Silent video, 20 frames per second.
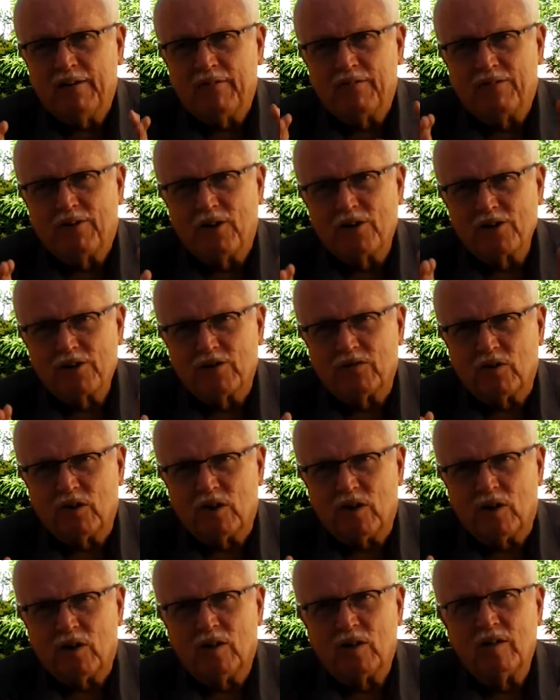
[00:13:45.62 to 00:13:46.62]
First of
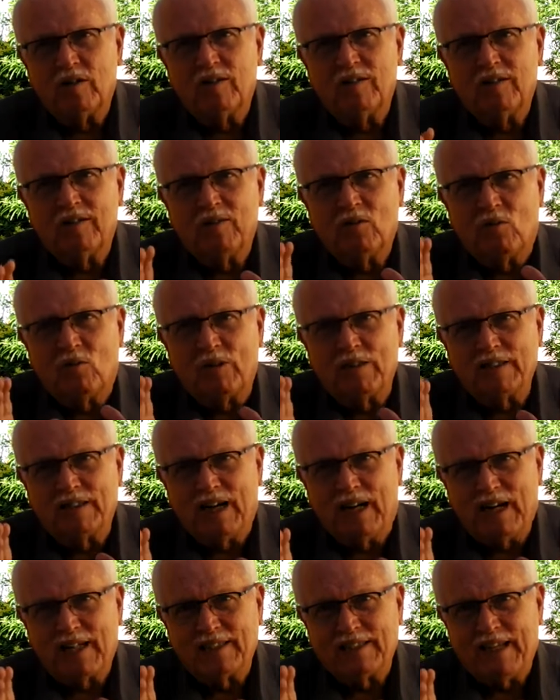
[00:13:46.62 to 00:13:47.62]
all, when
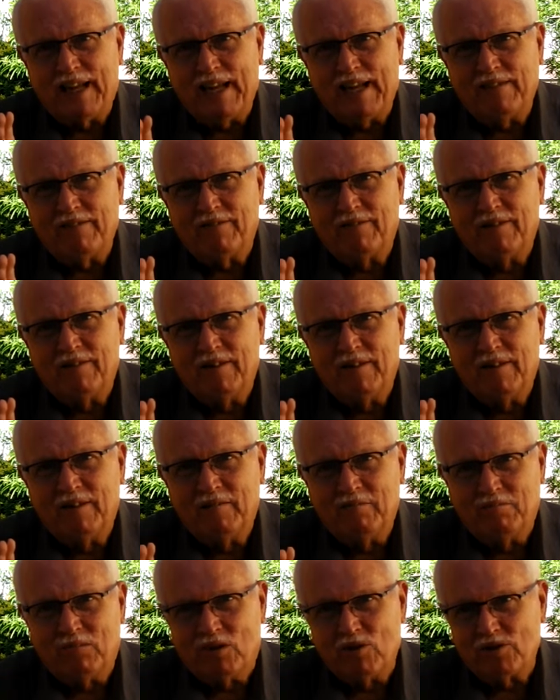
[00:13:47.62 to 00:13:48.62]
God gave
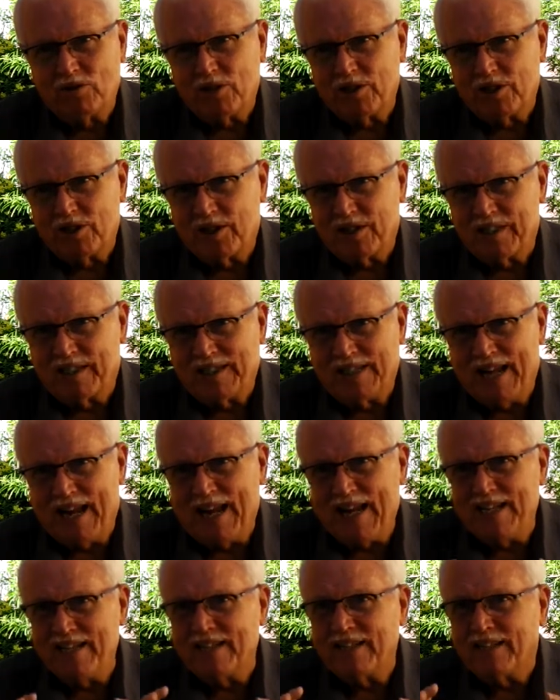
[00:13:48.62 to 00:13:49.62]
Moses the
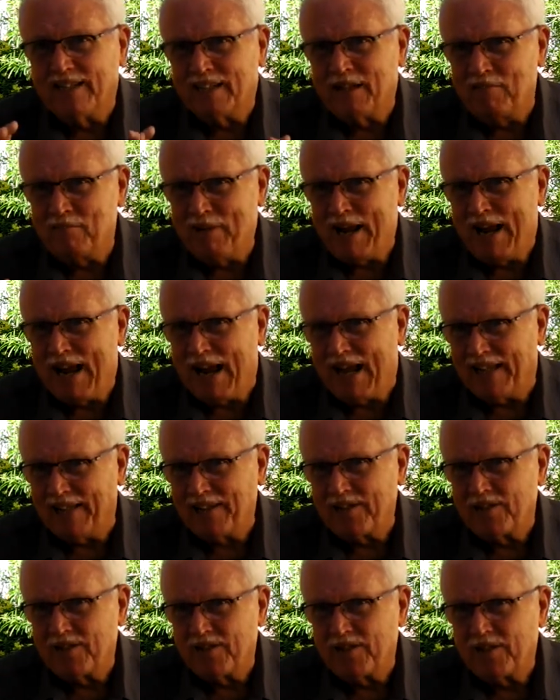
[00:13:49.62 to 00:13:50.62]
Ten
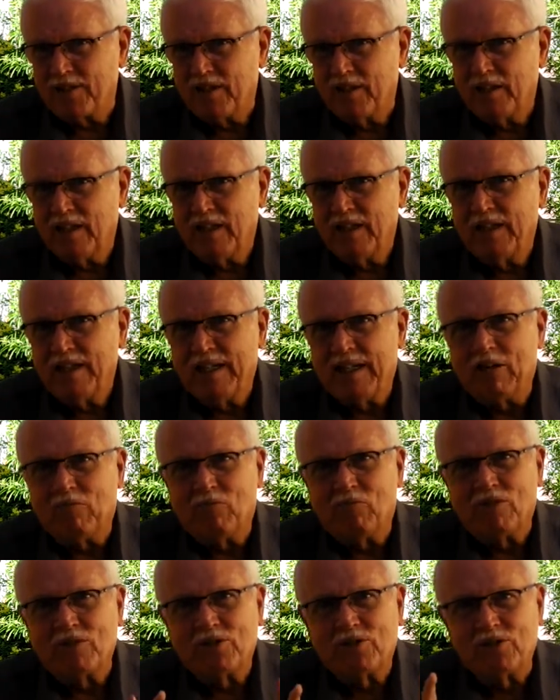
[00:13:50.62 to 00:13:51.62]
Commands, it
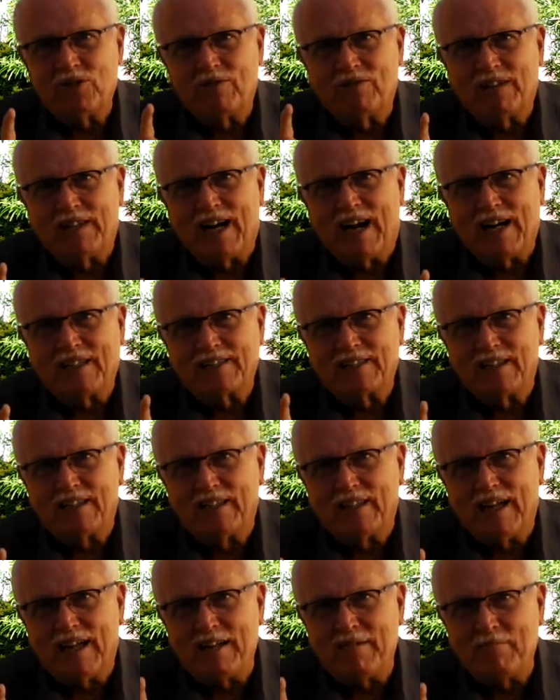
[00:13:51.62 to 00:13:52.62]
was, you've got to
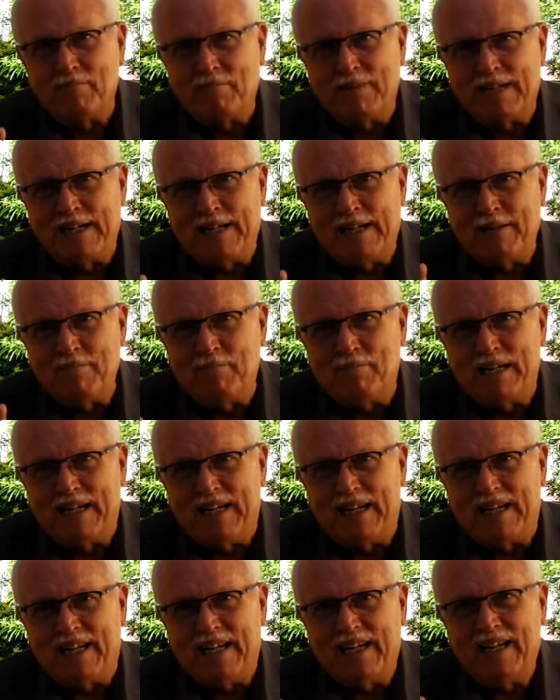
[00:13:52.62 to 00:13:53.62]
let me
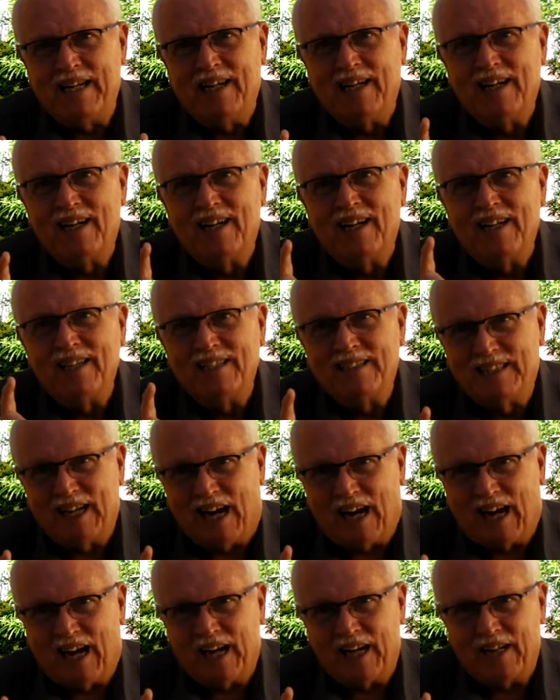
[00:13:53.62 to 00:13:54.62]
be
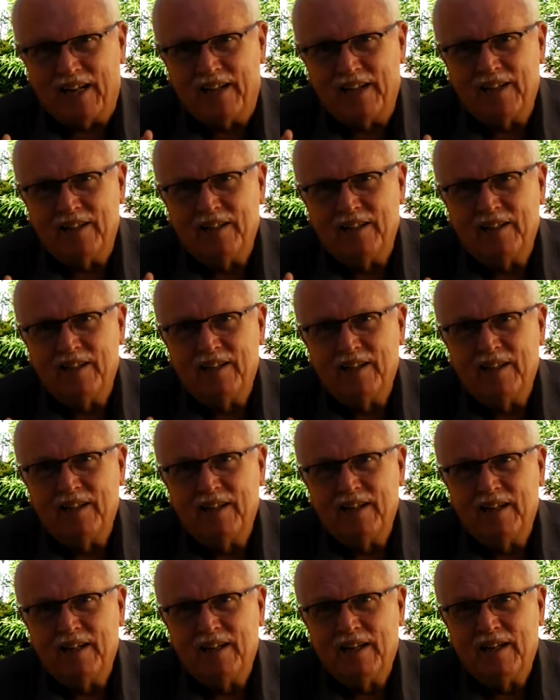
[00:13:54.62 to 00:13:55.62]
God.
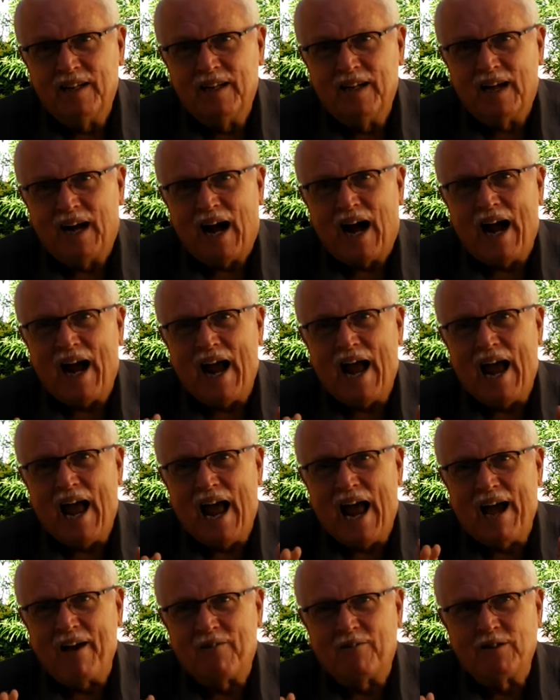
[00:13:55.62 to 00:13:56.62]
I
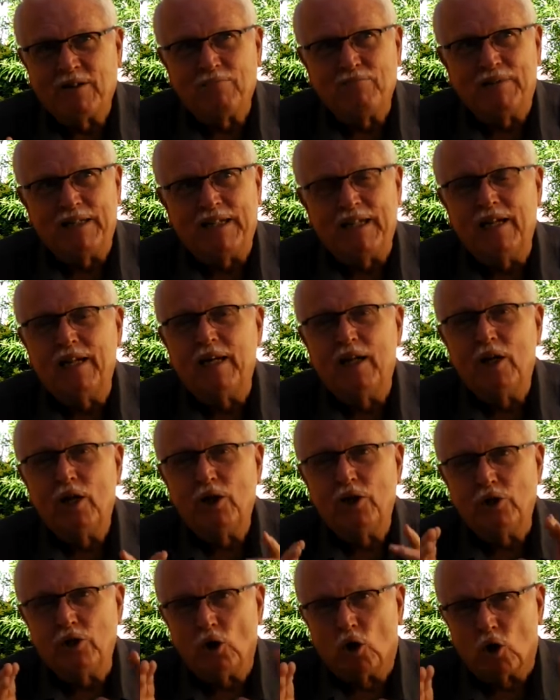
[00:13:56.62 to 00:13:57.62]
have to be
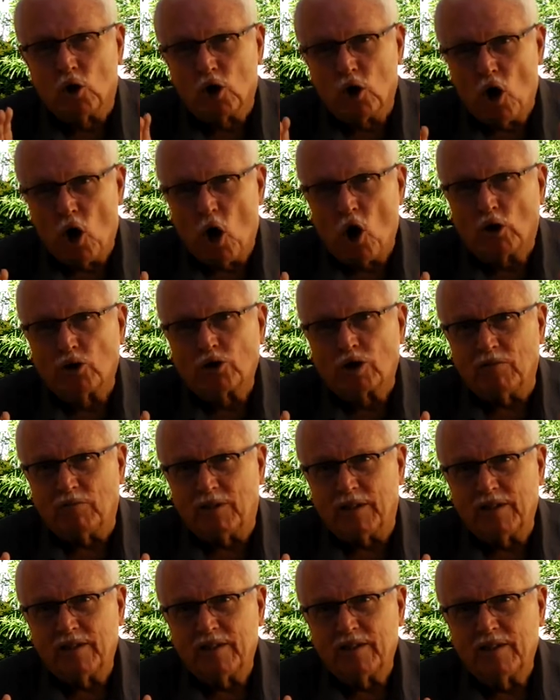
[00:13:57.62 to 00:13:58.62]
your
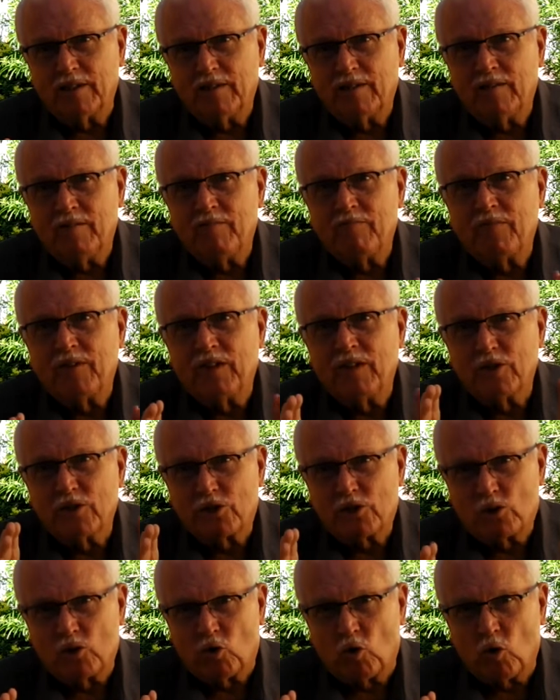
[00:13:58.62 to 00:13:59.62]
ultimate
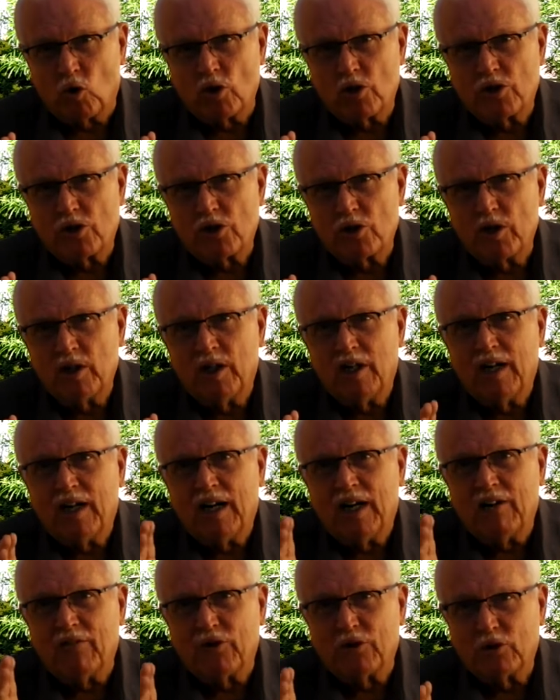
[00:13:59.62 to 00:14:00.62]
source
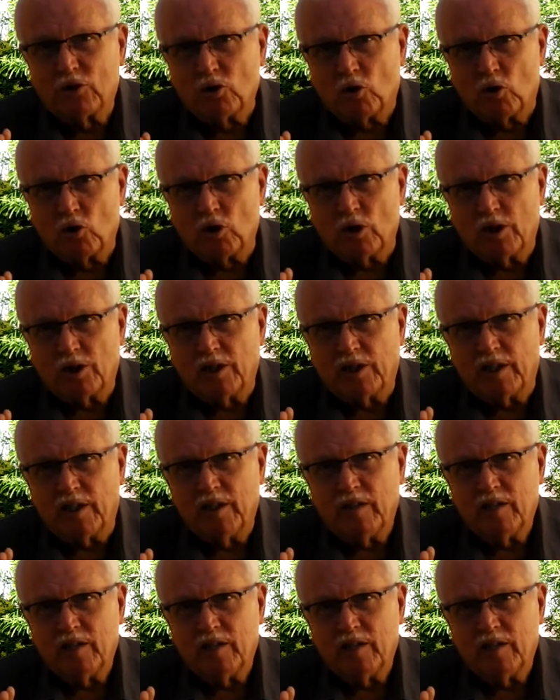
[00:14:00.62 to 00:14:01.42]
of authority.